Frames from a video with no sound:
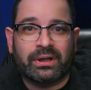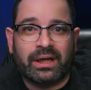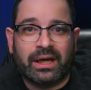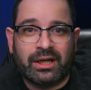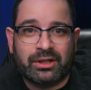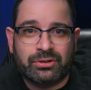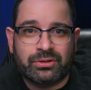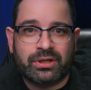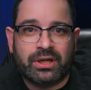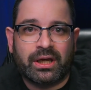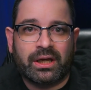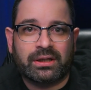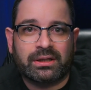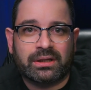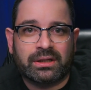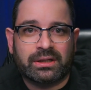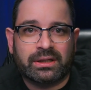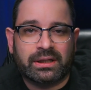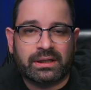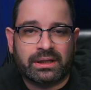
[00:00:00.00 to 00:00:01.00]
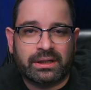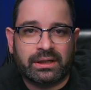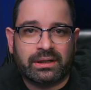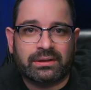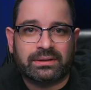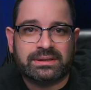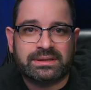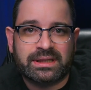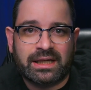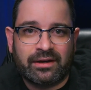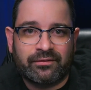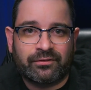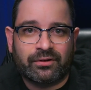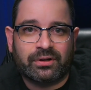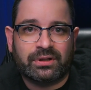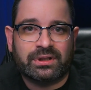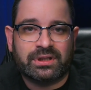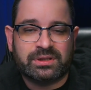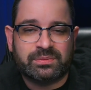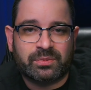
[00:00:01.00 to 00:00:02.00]
educate the clinical staff
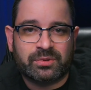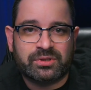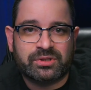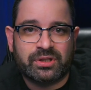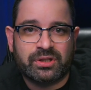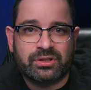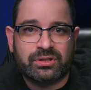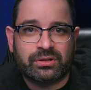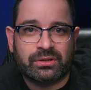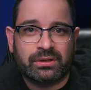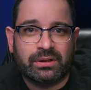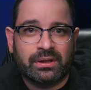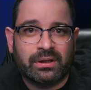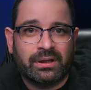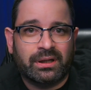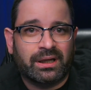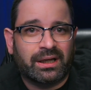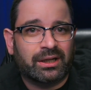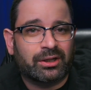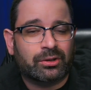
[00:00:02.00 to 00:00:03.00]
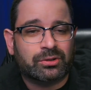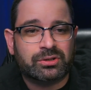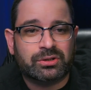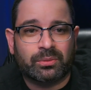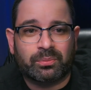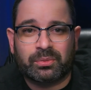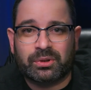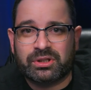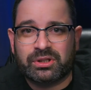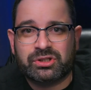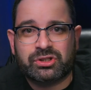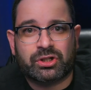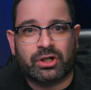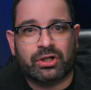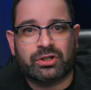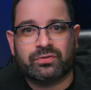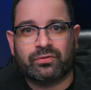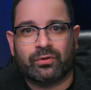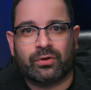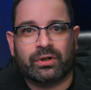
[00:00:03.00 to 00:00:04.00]
on this procedure, and also please
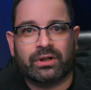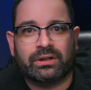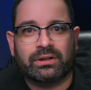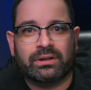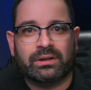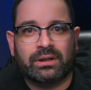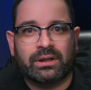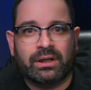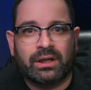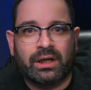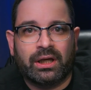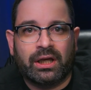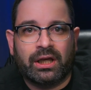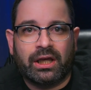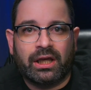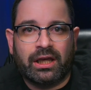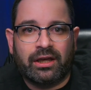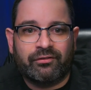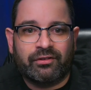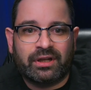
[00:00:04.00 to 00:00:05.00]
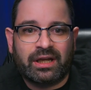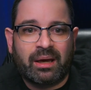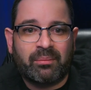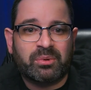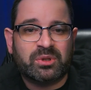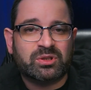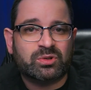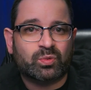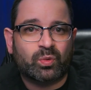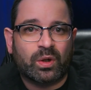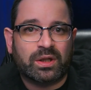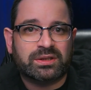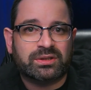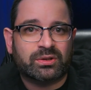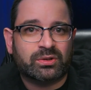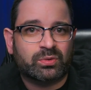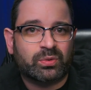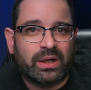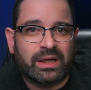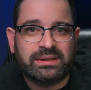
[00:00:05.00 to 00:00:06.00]
charge for it. If it happens once or
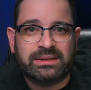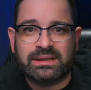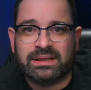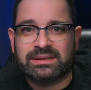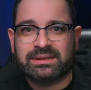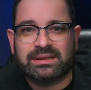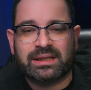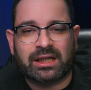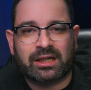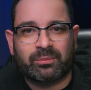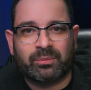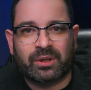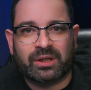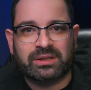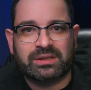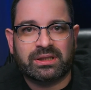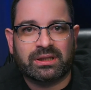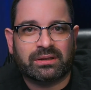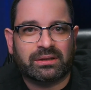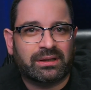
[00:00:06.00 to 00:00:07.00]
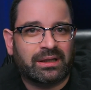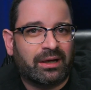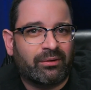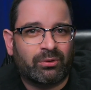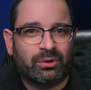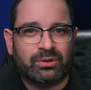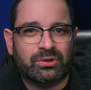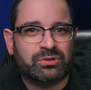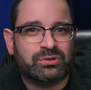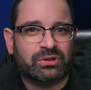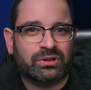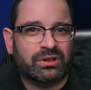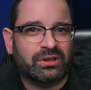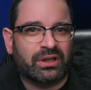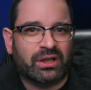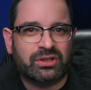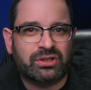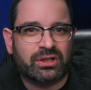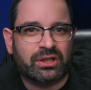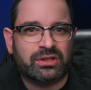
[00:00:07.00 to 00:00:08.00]
twice, it's not a big deal. I will usually
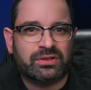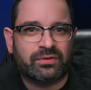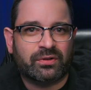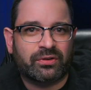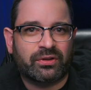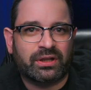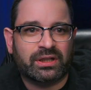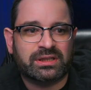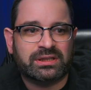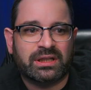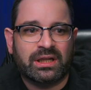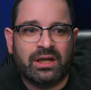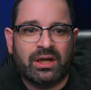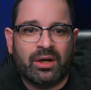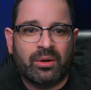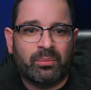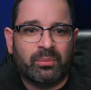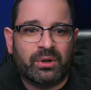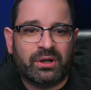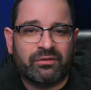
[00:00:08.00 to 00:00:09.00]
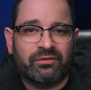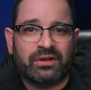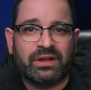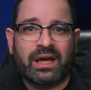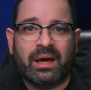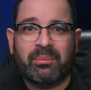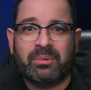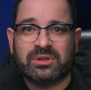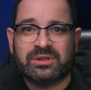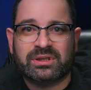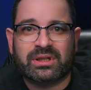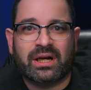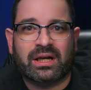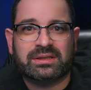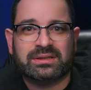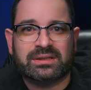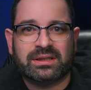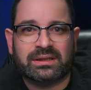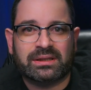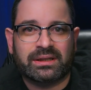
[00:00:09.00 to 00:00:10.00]
not charge for things, but if it happens
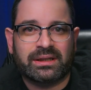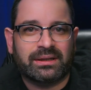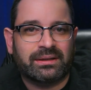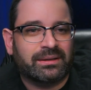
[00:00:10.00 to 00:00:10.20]
constantly,